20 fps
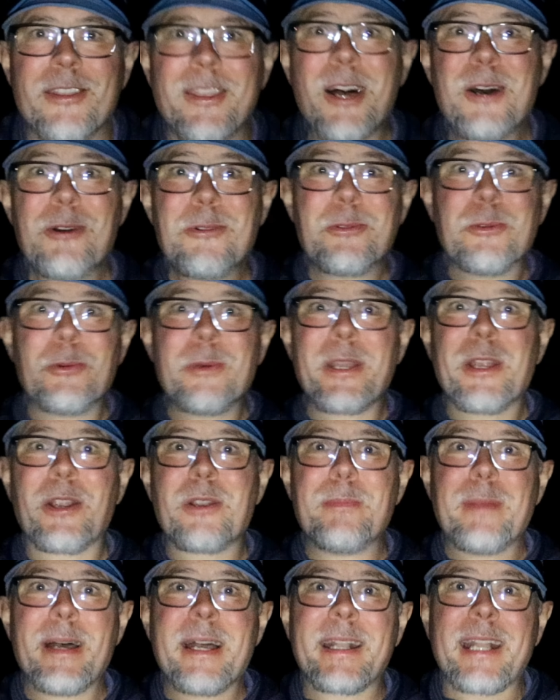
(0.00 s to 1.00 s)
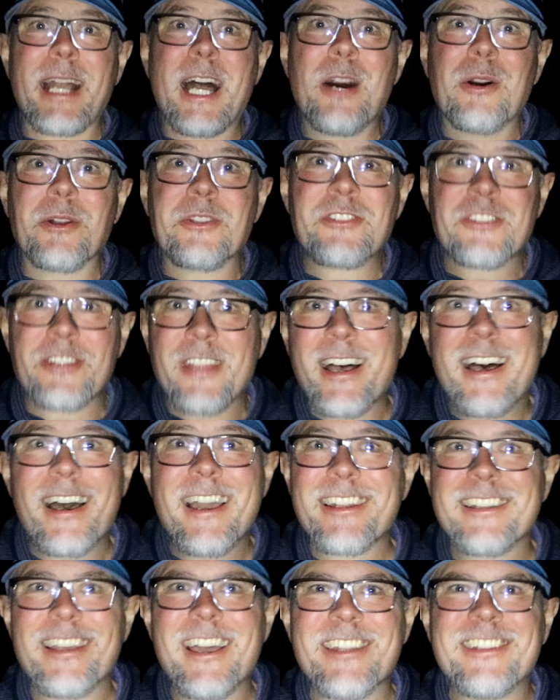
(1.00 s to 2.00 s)
Now we are back
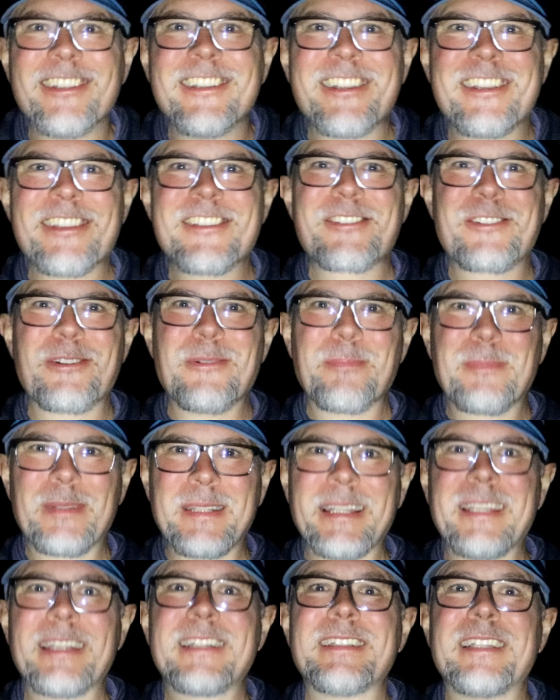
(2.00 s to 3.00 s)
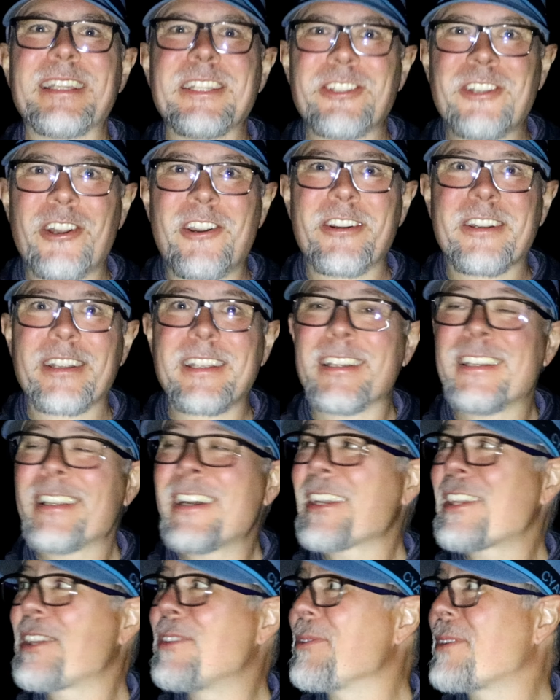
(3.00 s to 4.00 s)
outside and it is completely dark,
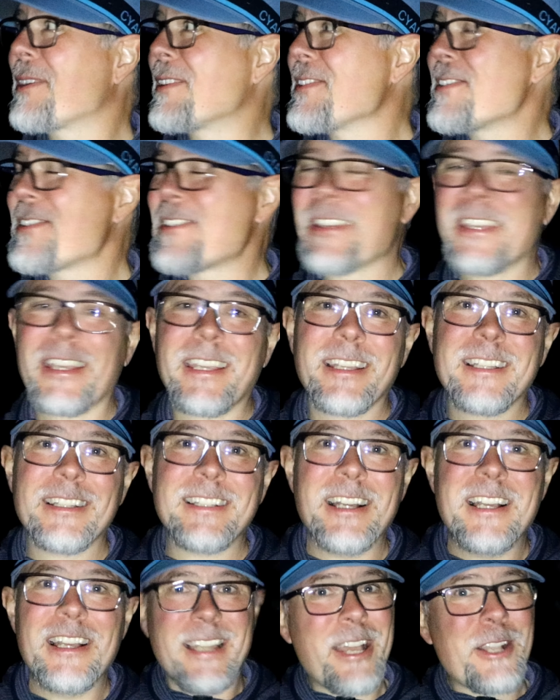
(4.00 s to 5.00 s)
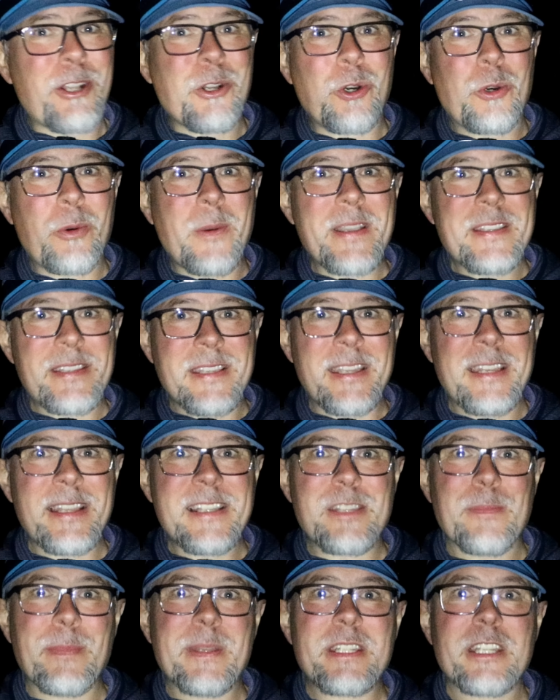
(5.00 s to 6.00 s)
like you can see. Like always, it
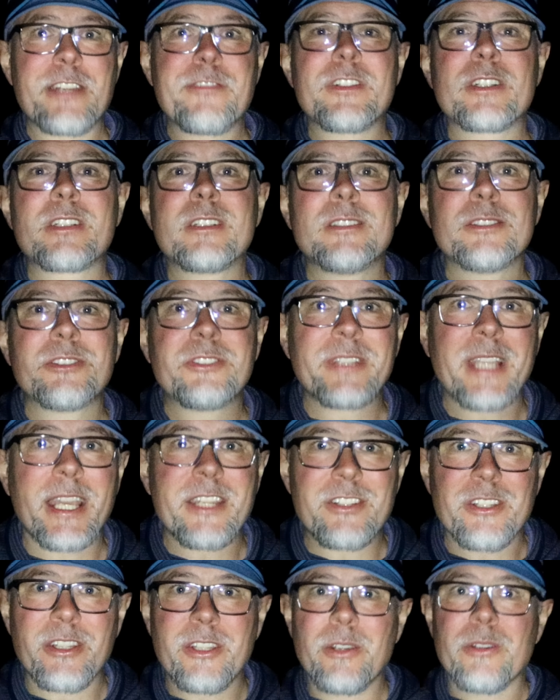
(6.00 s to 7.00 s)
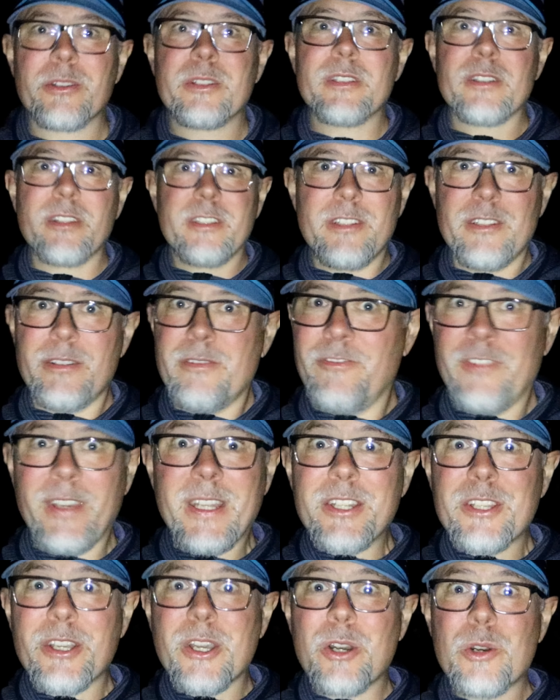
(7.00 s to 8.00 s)
is a bit difficult to get a good
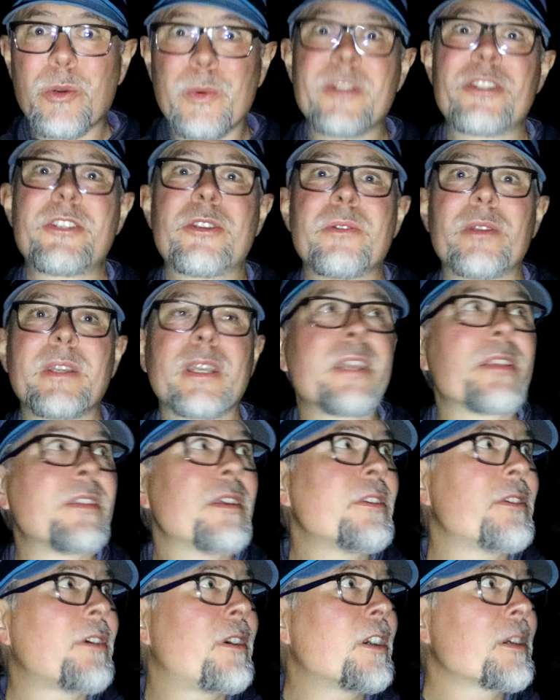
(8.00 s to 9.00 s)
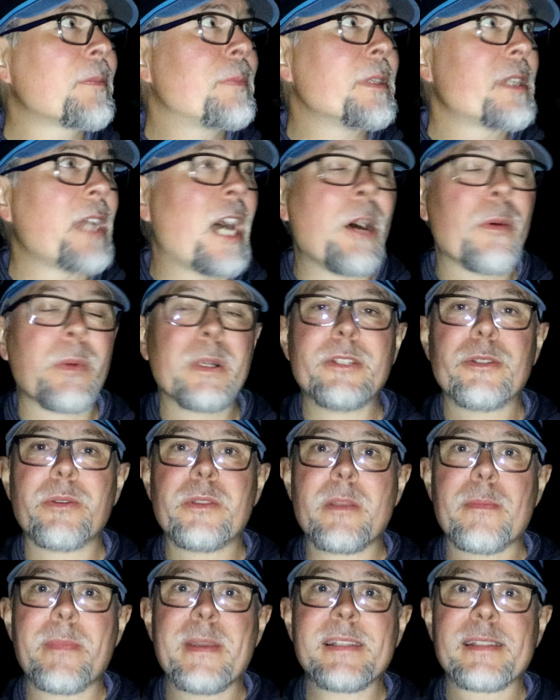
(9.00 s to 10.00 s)
video when shooting in the dark, but I will
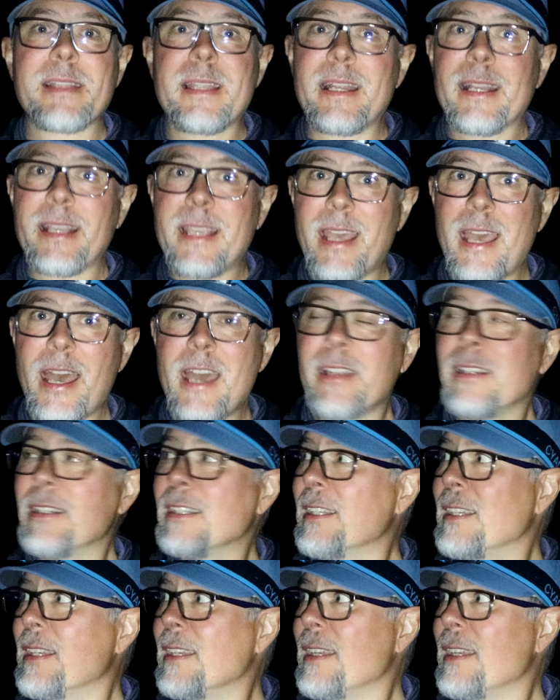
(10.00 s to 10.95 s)
do the best that I can,